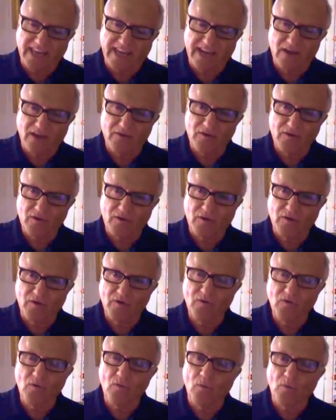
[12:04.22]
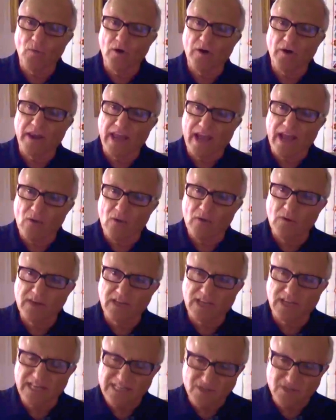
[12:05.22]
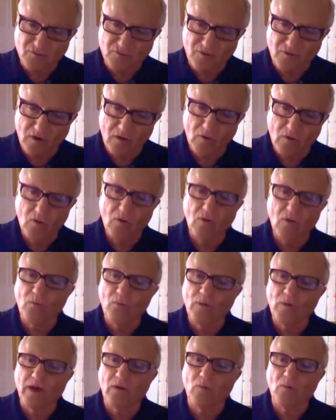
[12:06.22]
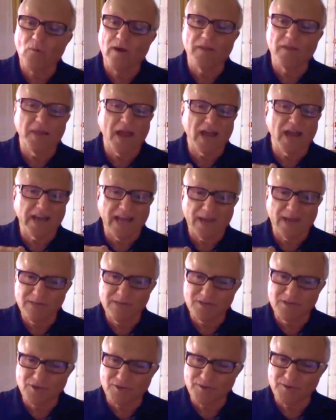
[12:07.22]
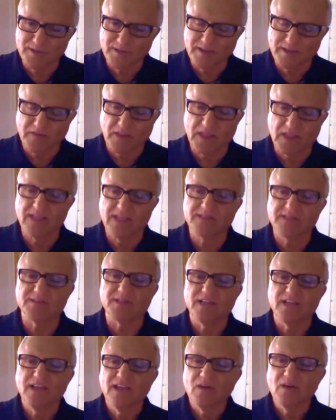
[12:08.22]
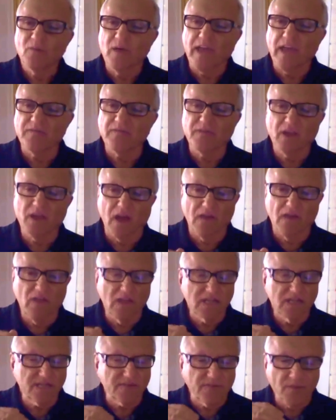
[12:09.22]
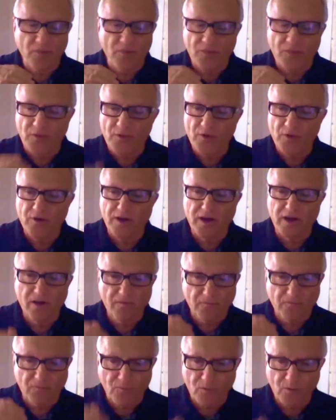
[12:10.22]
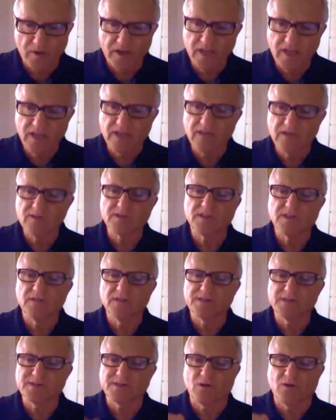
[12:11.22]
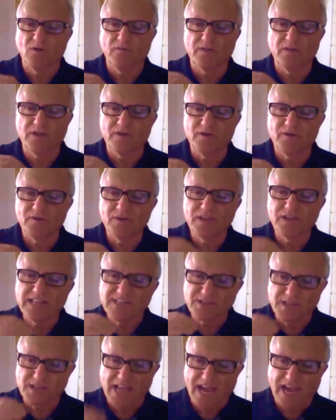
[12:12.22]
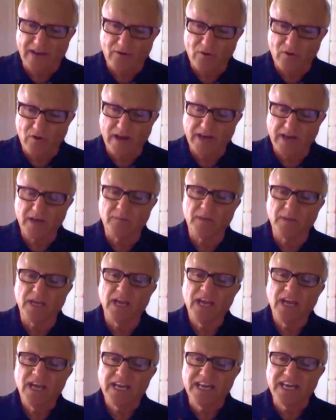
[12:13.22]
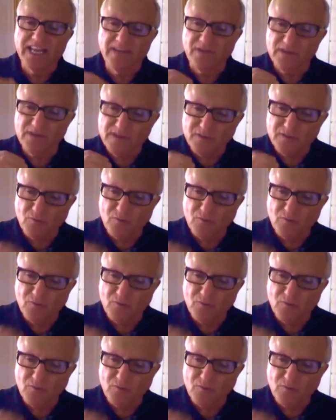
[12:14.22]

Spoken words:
counter coup. We're now in control. We're not amateurs at this. We have done this for 30 to 40 years. The Soviet Union is not our enemy. Neither is